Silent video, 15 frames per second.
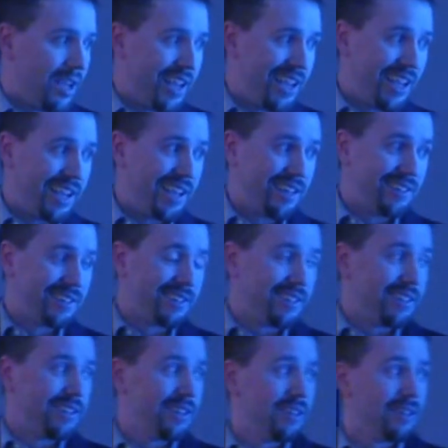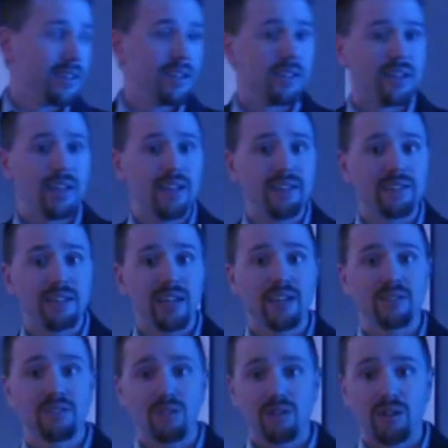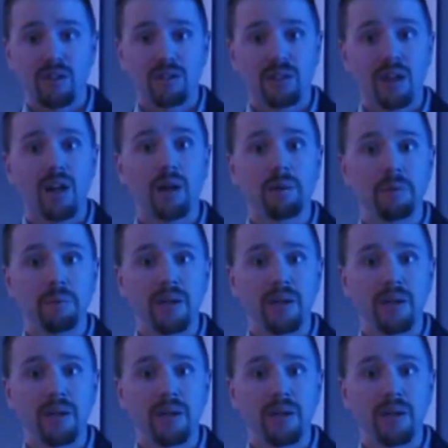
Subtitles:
and it takes a long time to